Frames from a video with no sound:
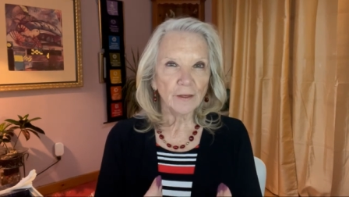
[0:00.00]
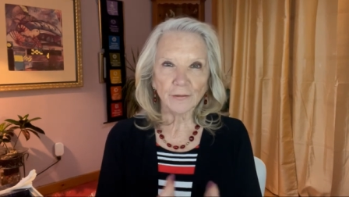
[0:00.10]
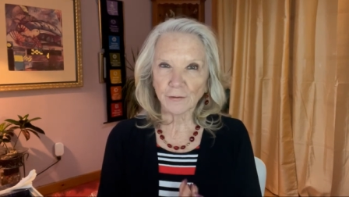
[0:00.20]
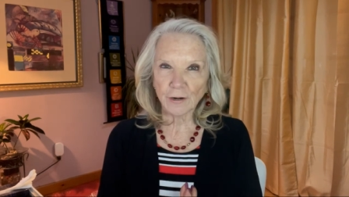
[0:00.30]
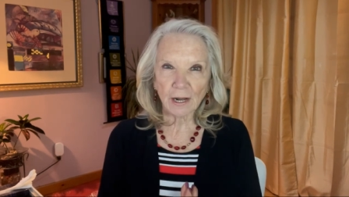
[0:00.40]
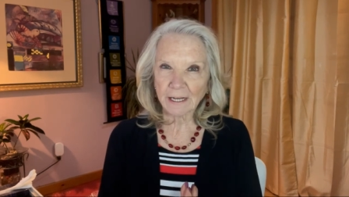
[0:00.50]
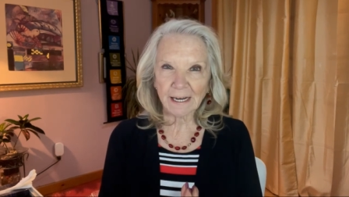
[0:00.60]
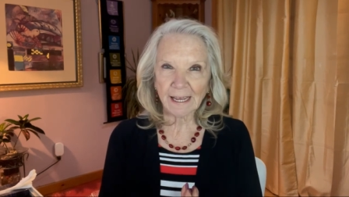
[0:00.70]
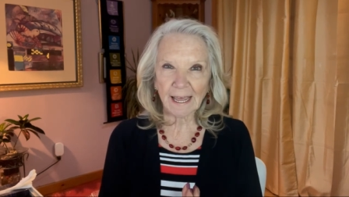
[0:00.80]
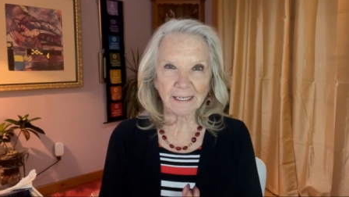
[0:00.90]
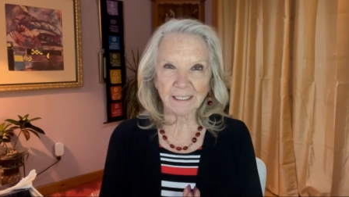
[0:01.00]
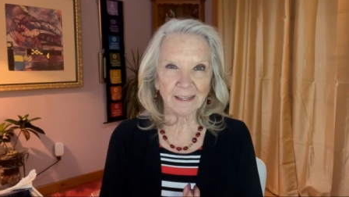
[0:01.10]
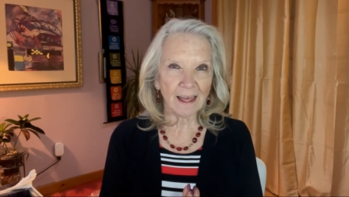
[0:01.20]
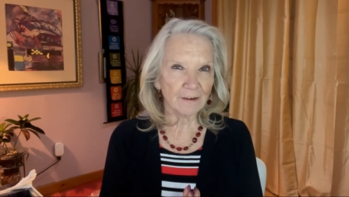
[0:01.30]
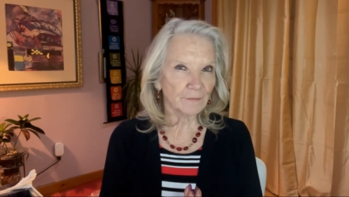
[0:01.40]
They're not going to get to
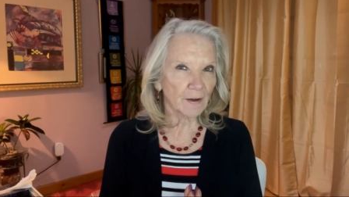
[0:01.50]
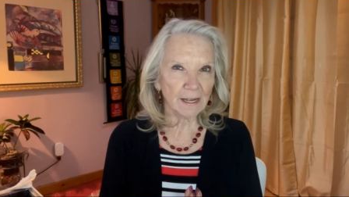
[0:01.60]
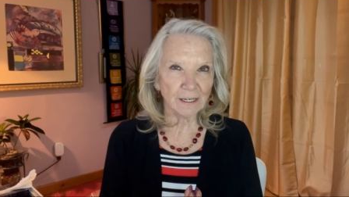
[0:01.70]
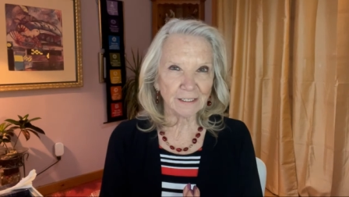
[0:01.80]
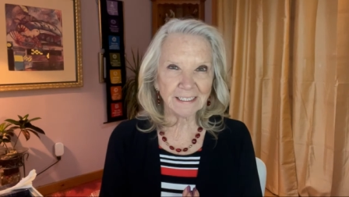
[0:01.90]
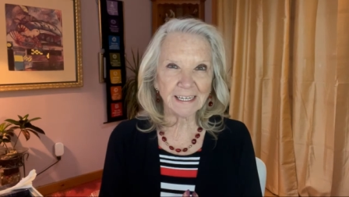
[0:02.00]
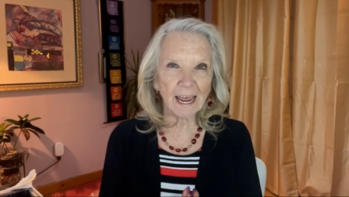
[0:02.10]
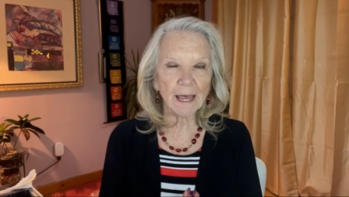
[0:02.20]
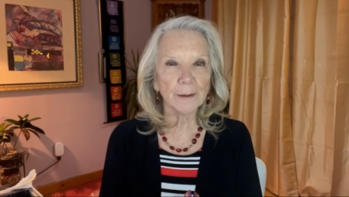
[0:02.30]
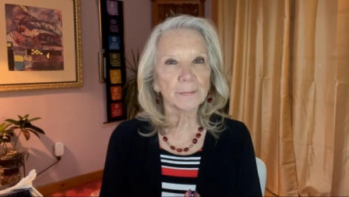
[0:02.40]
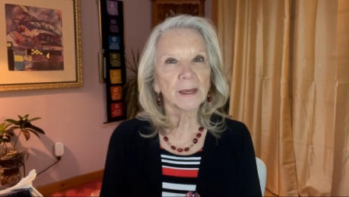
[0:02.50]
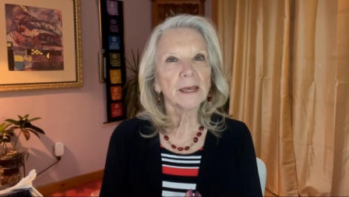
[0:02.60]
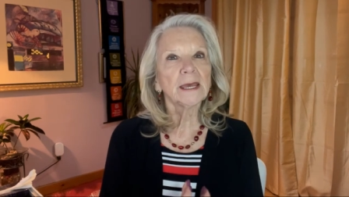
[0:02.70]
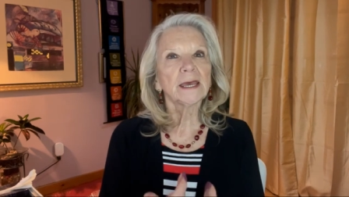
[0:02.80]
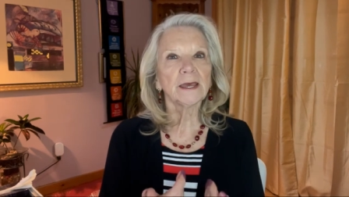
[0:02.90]
that final step
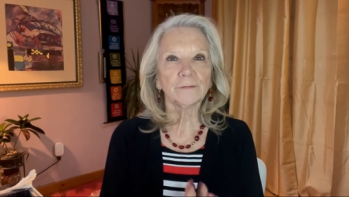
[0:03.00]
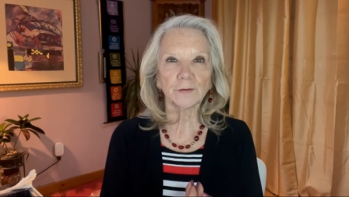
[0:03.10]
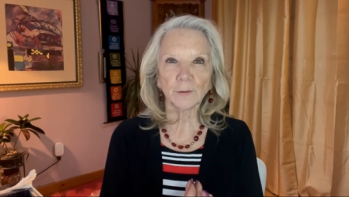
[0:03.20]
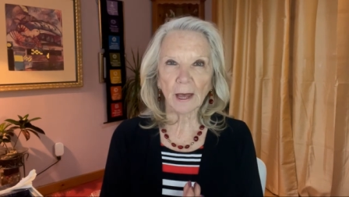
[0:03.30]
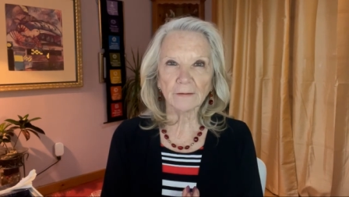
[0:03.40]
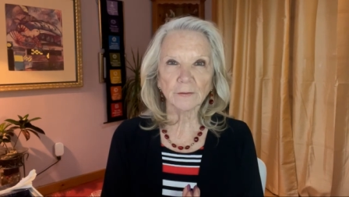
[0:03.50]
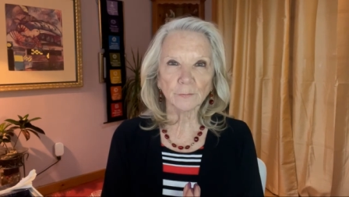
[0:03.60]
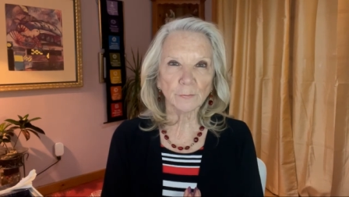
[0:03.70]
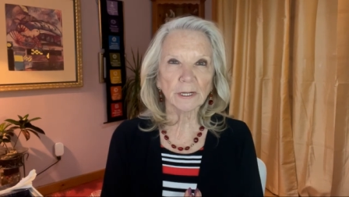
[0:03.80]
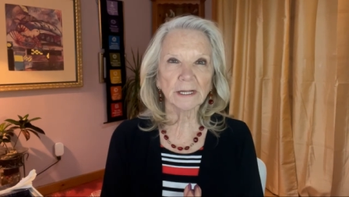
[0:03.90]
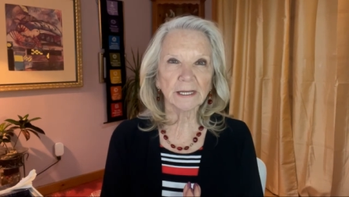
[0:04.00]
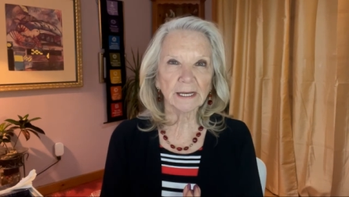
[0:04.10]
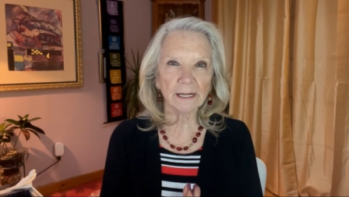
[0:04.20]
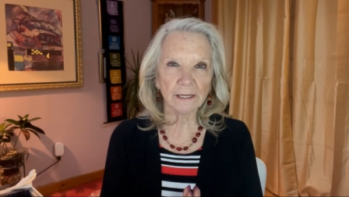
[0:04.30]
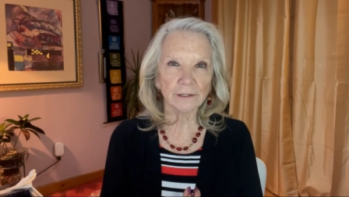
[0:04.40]
if you haven't really
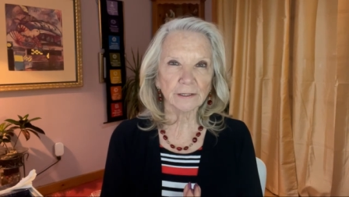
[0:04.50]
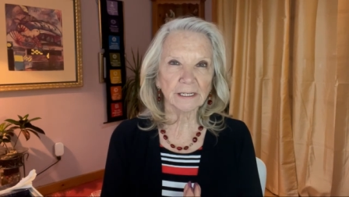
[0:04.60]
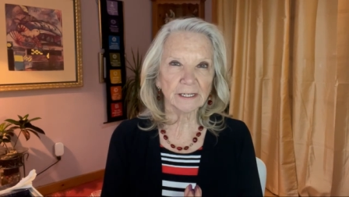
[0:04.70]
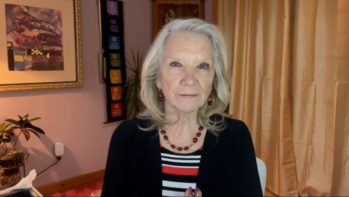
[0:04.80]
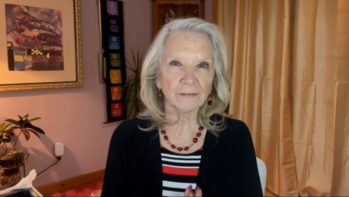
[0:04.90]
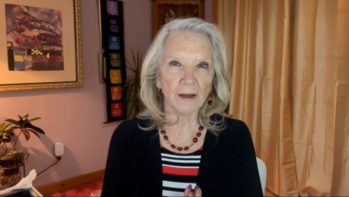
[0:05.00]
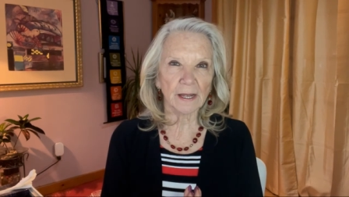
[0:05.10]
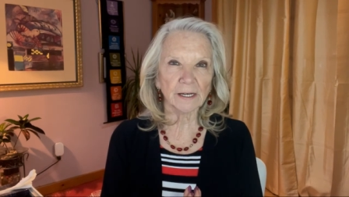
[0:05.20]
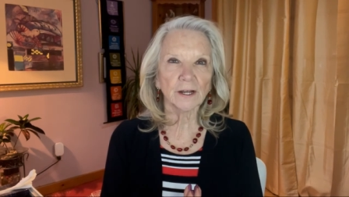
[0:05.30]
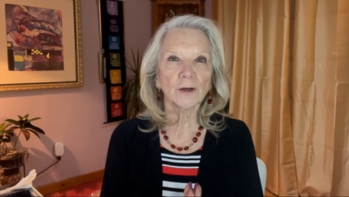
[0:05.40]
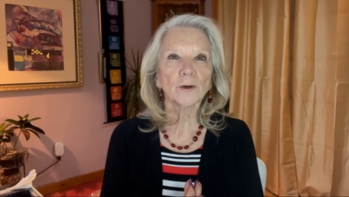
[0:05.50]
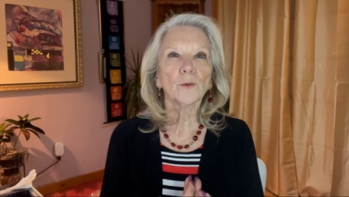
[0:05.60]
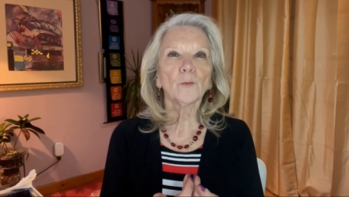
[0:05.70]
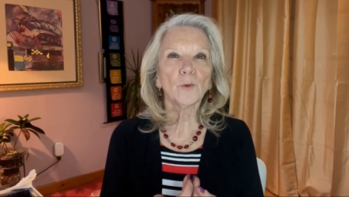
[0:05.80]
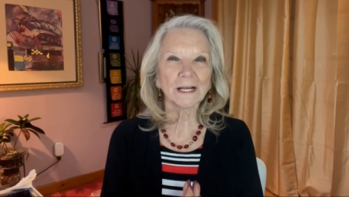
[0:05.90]
clearly defined
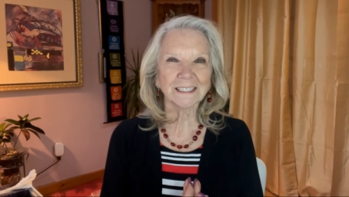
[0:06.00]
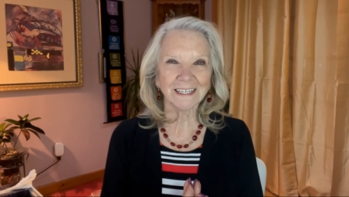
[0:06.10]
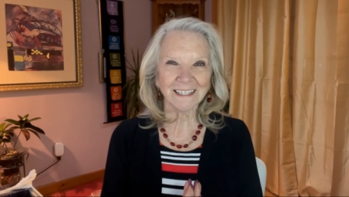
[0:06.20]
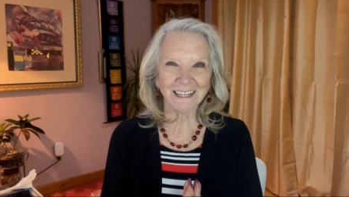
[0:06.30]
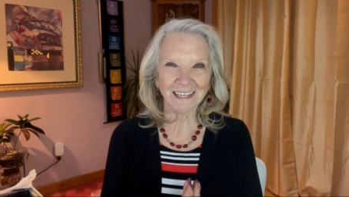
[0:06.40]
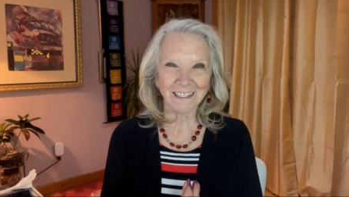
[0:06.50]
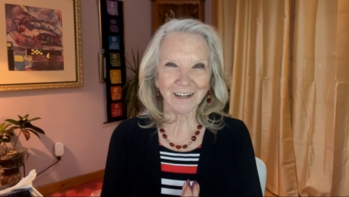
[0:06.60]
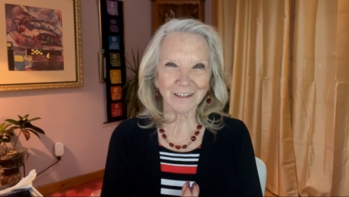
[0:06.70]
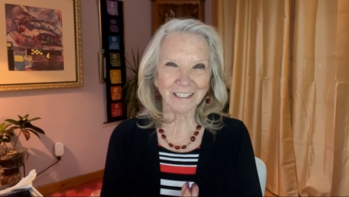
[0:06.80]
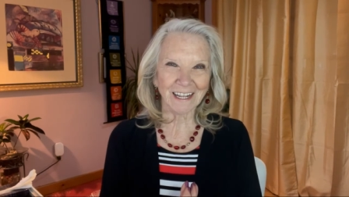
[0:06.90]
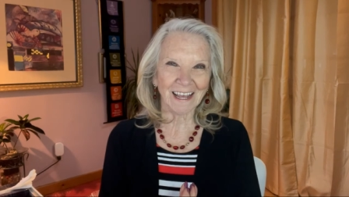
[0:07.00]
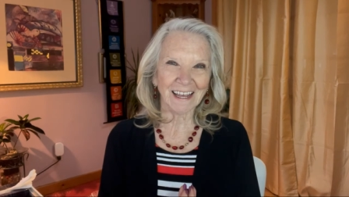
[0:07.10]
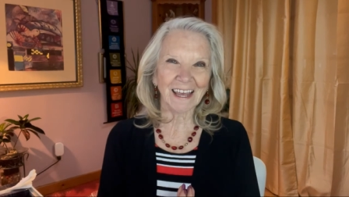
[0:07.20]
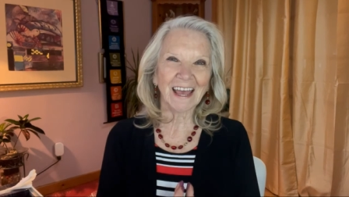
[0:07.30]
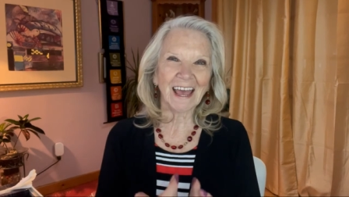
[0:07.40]
what success looks
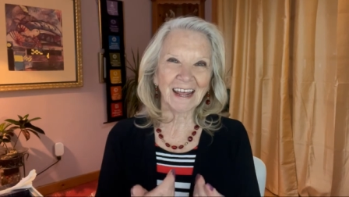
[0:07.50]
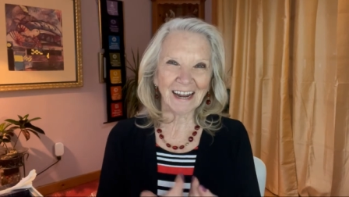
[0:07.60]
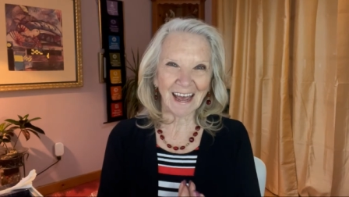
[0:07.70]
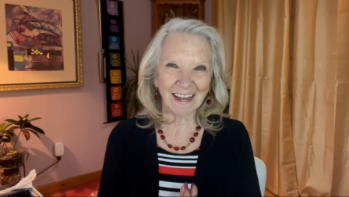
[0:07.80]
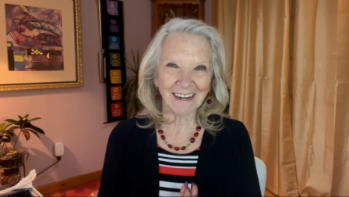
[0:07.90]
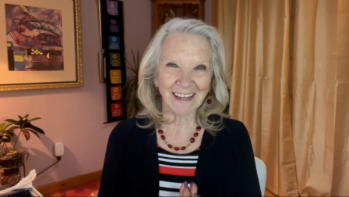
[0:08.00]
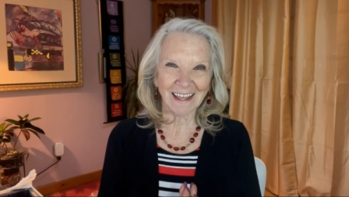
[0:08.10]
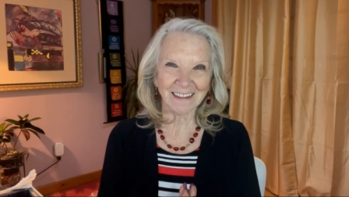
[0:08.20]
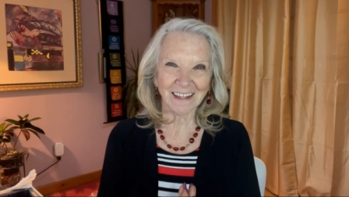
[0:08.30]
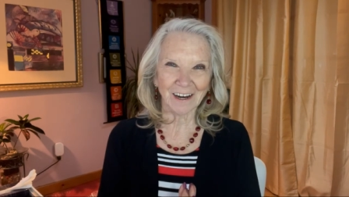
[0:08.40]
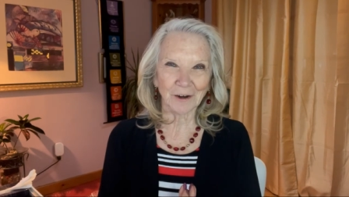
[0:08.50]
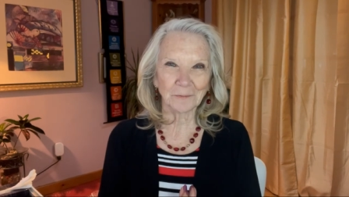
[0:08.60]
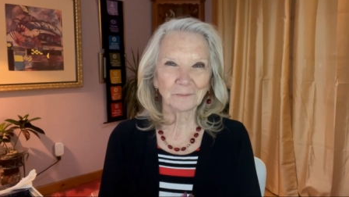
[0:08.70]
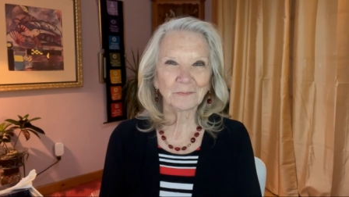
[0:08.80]
like and how to get there.